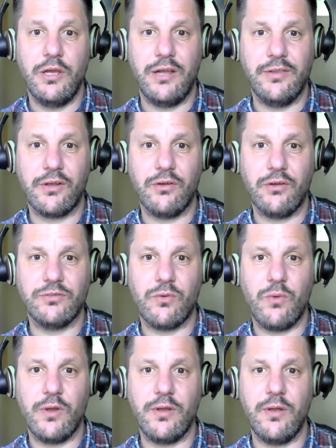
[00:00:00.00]
and the
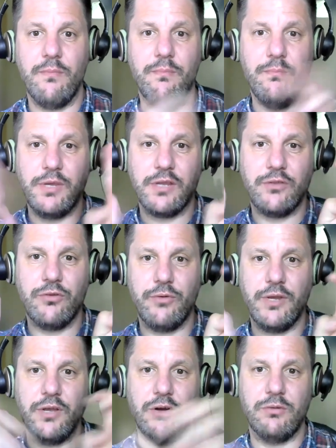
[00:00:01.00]
consequent
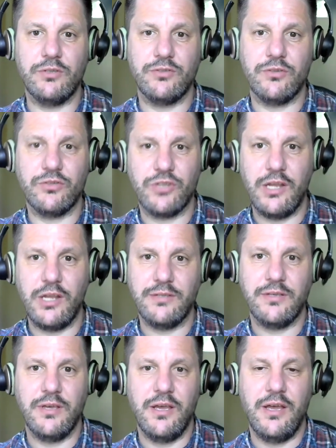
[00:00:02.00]
victory over
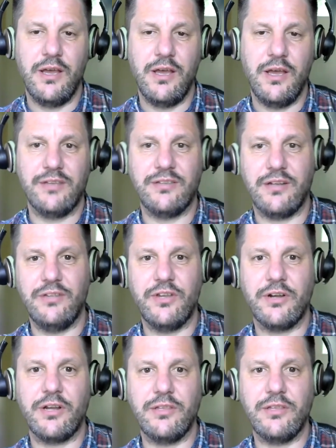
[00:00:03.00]
socialists as an
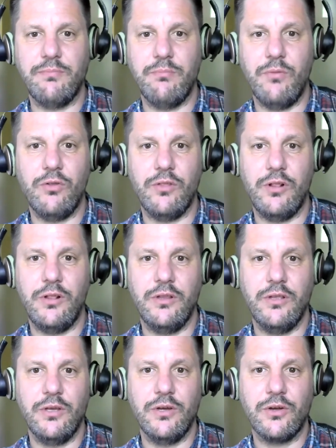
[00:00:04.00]
alternative model
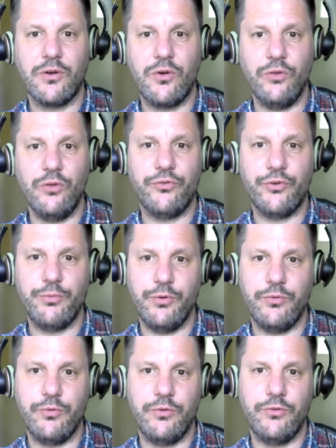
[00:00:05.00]

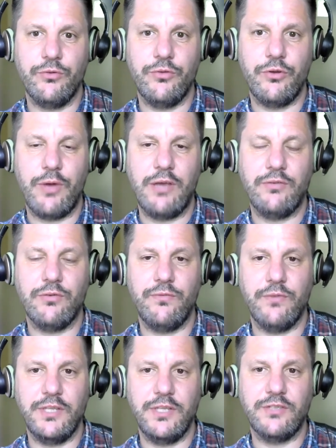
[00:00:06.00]
contributes to the rise of
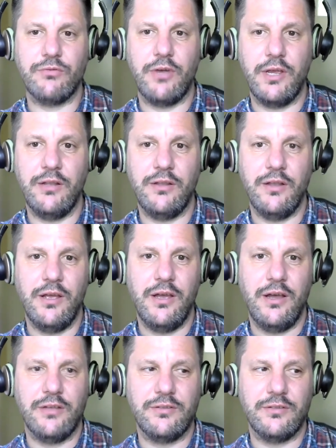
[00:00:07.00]
Israel
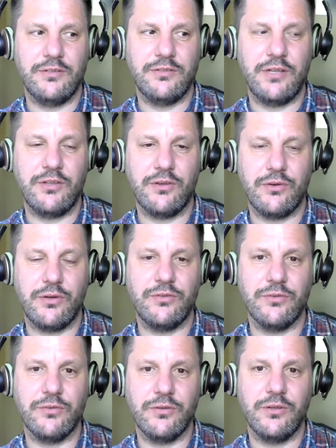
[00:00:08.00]
as an state
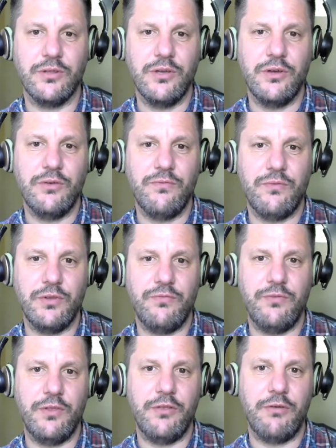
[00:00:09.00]
reason for the
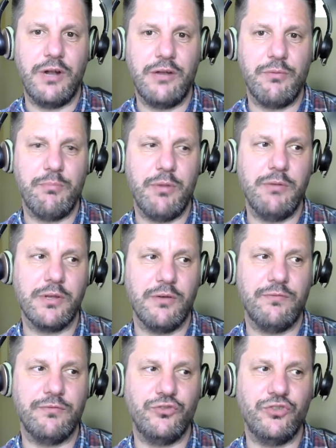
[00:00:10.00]
Federal Republic of
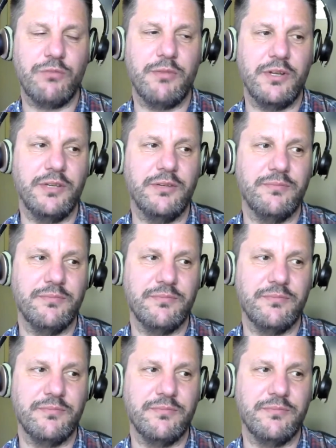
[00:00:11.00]
Germany?